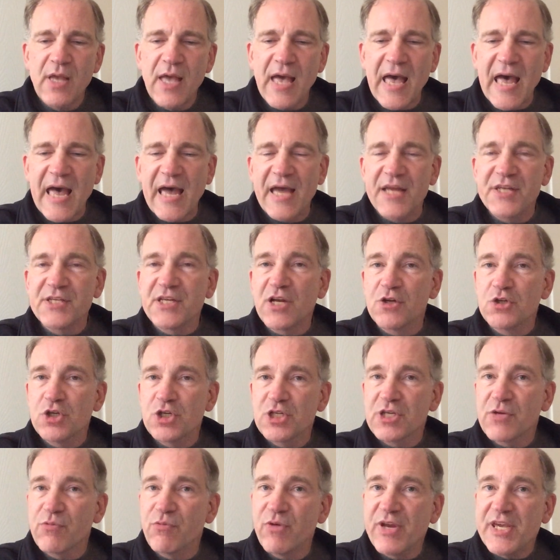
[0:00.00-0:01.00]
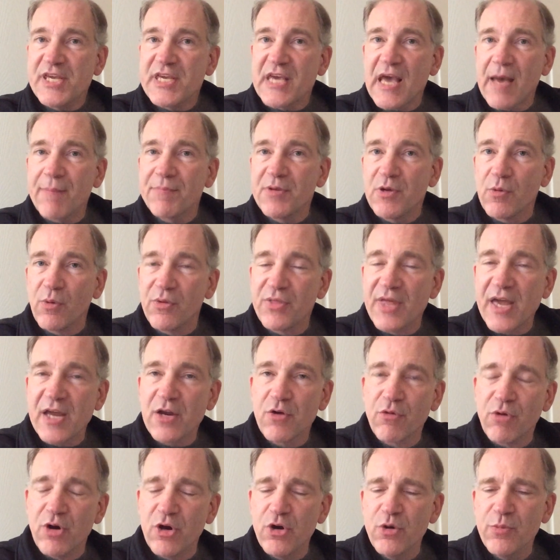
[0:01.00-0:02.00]
And I'll just recap you on their
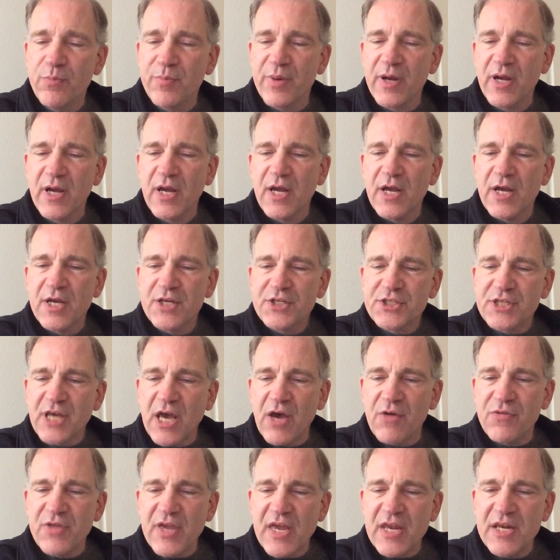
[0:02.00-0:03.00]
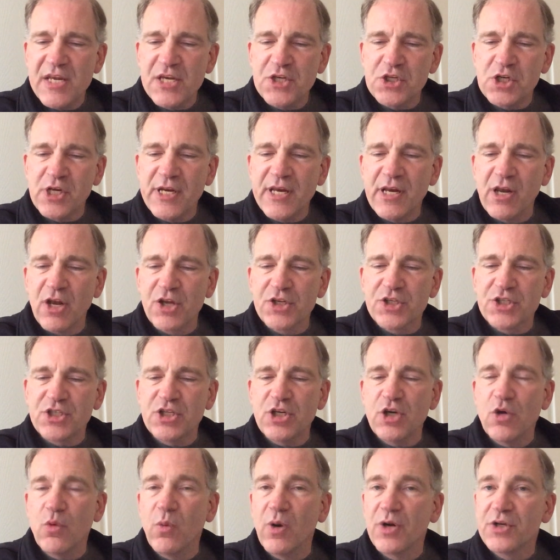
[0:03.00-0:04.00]
group. So they initially lost
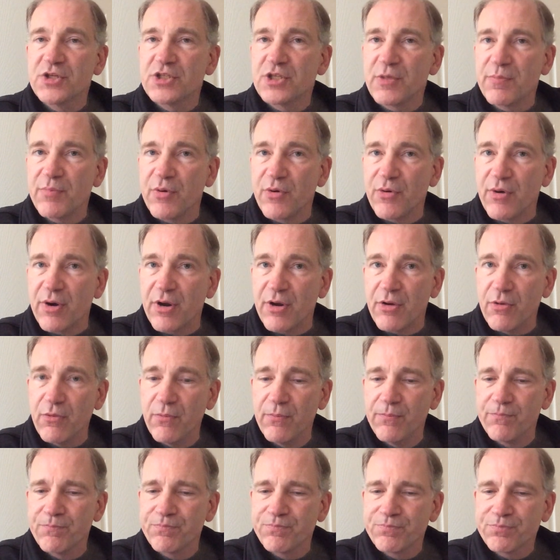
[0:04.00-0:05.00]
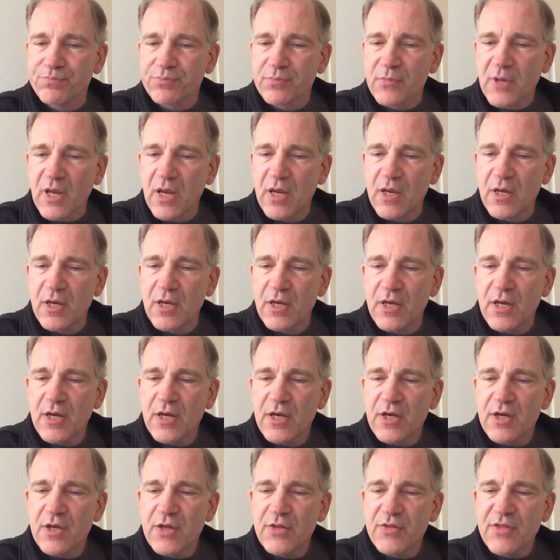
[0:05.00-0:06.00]
2-1 to Peru.
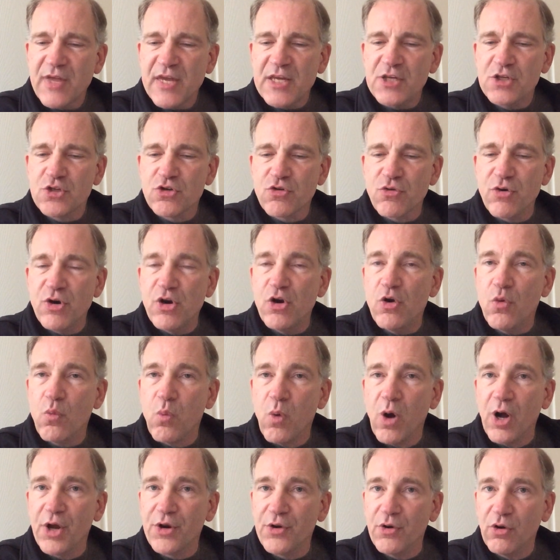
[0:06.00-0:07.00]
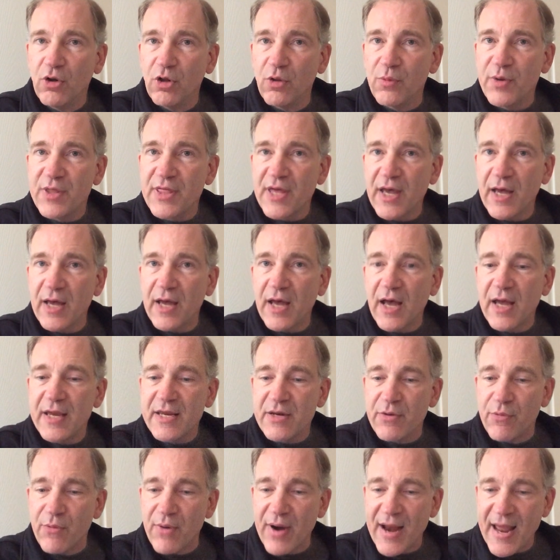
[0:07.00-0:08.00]
They drew 1-1 with
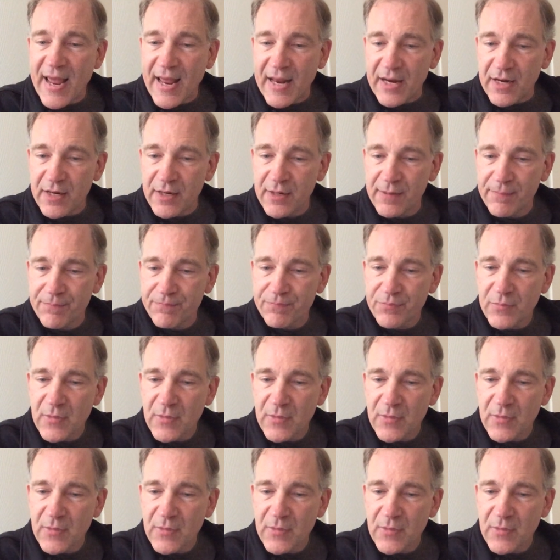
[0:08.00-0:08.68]
Iran.